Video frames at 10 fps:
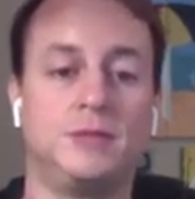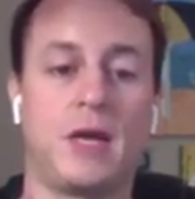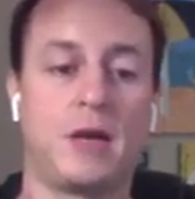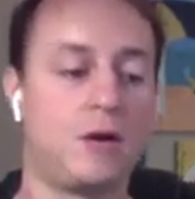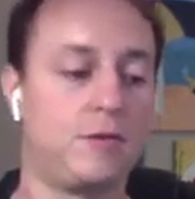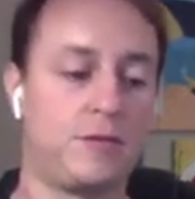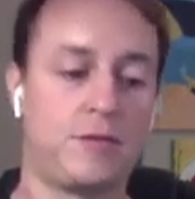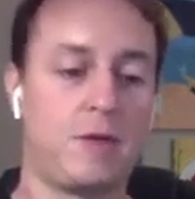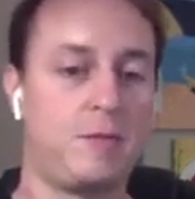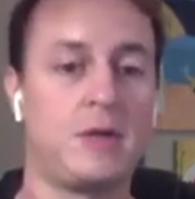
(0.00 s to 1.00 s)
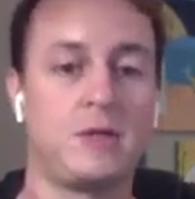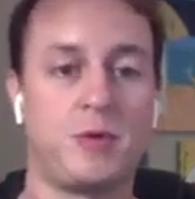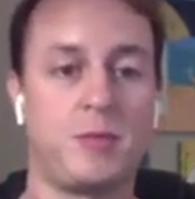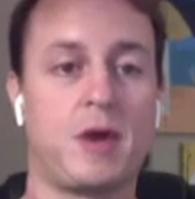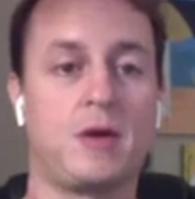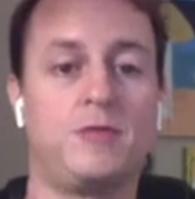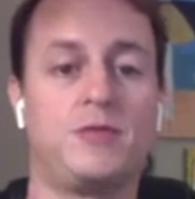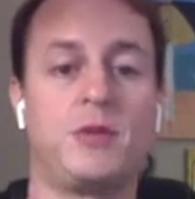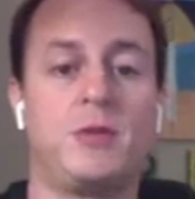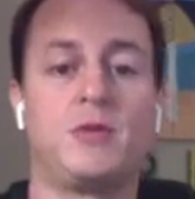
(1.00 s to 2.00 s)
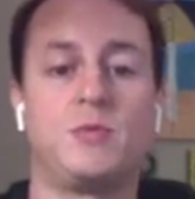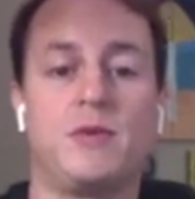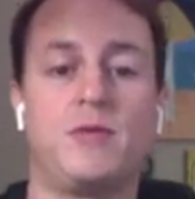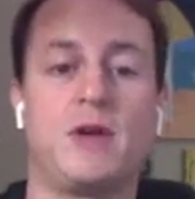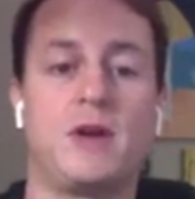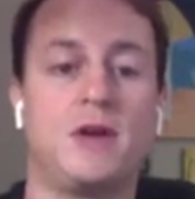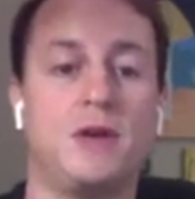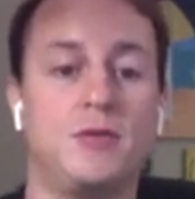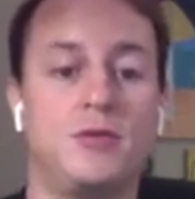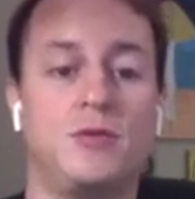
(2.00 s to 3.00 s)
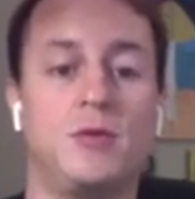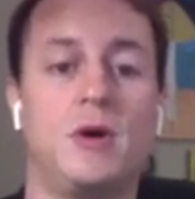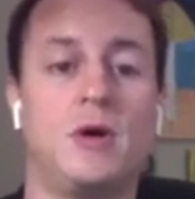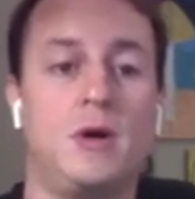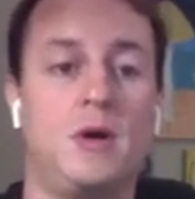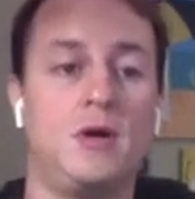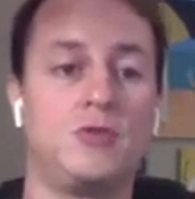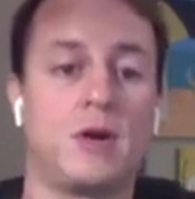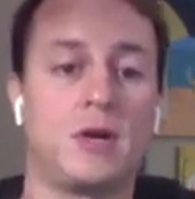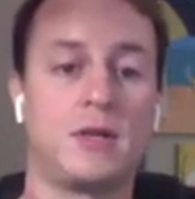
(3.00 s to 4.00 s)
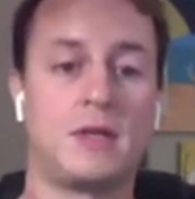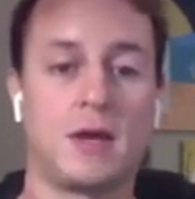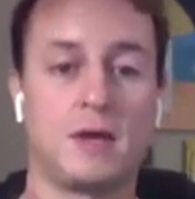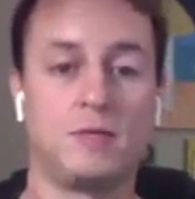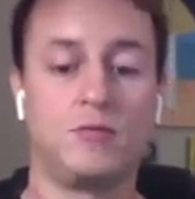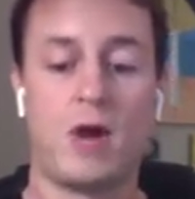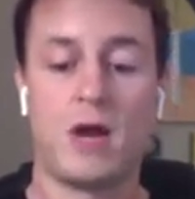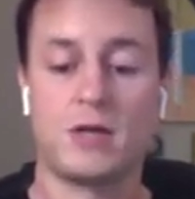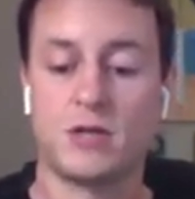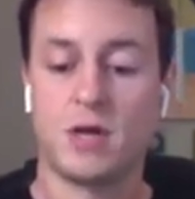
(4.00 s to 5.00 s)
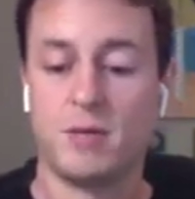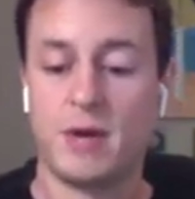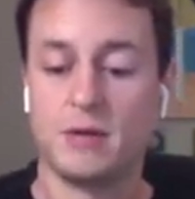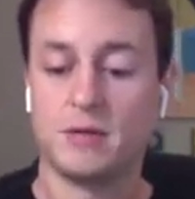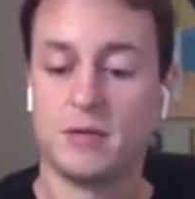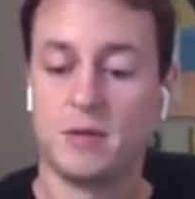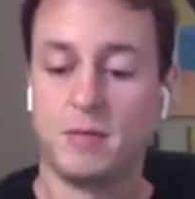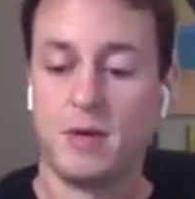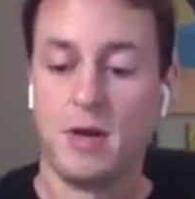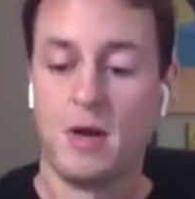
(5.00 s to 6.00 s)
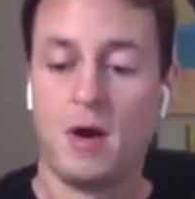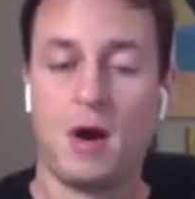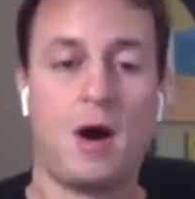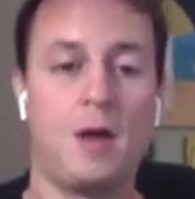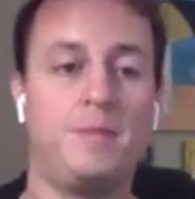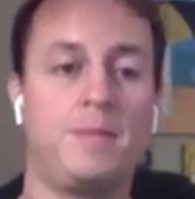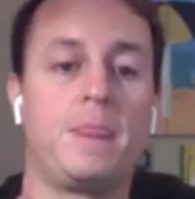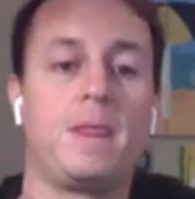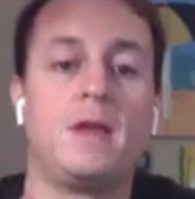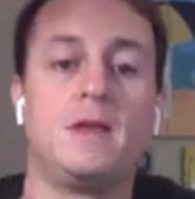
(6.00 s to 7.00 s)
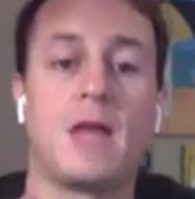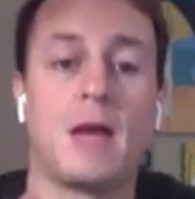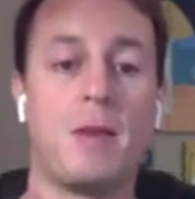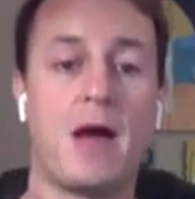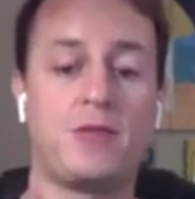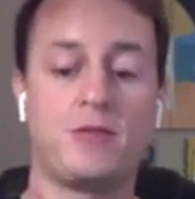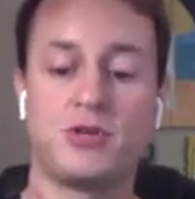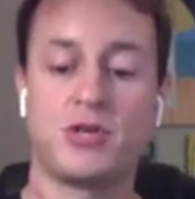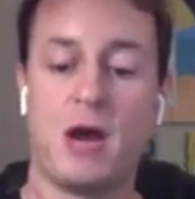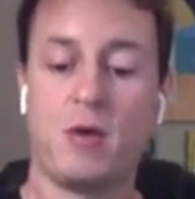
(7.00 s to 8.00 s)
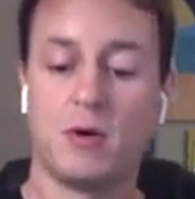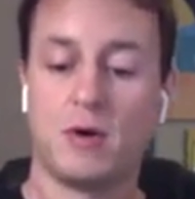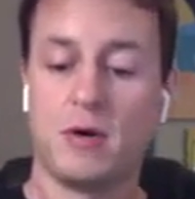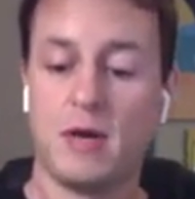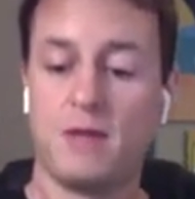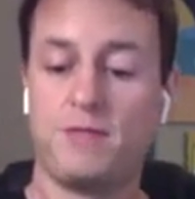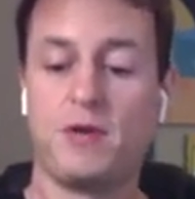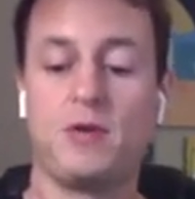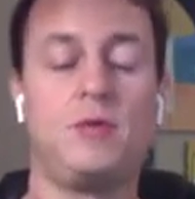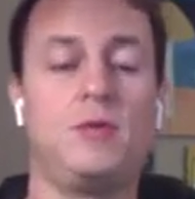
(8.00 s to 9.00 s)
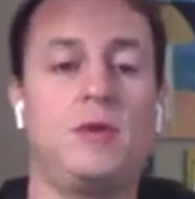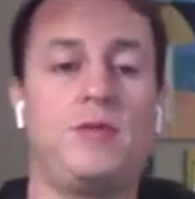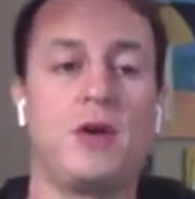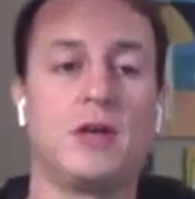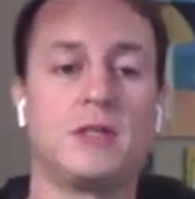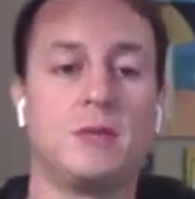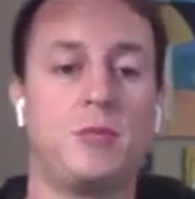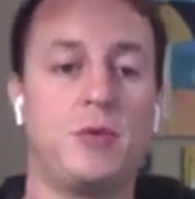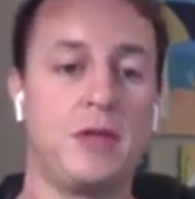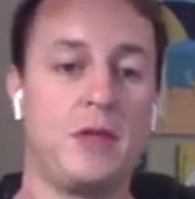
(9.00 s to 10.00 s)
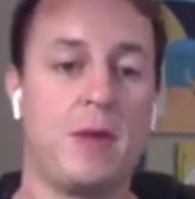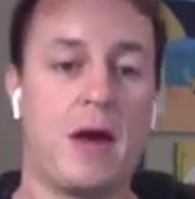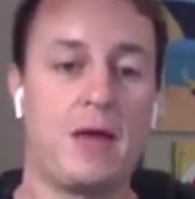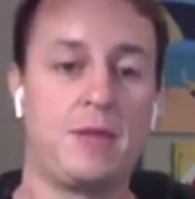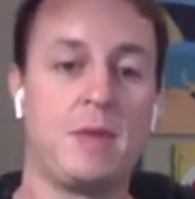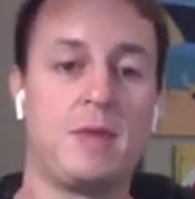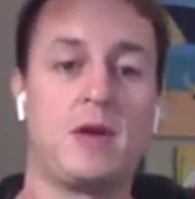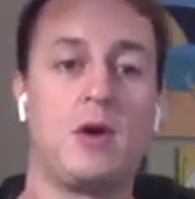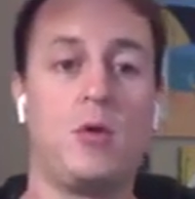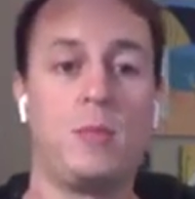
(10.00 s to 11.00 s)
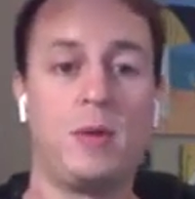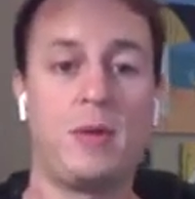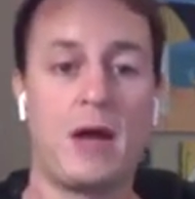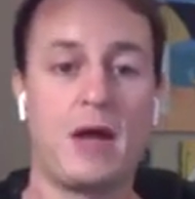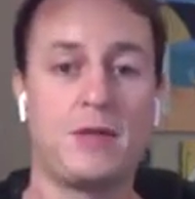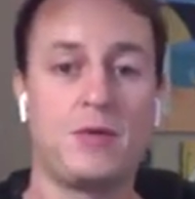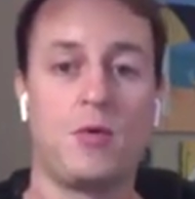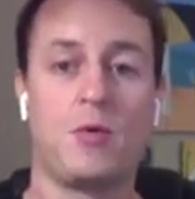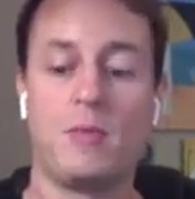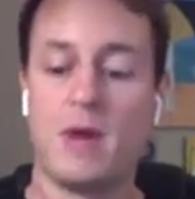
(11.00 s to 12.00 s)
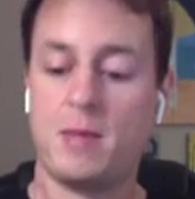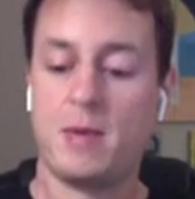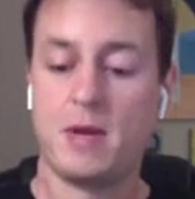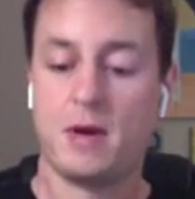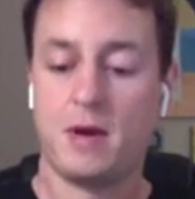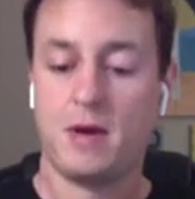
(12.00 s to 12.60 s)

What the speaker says: Take it off for 5 minutes, put it back on for 10 minutes. Whatever you got to do to try to get that rash to come down some. Um, Take a bath or a shower. If you got something to put in the bath, maybe an oatmeal bath, or maybe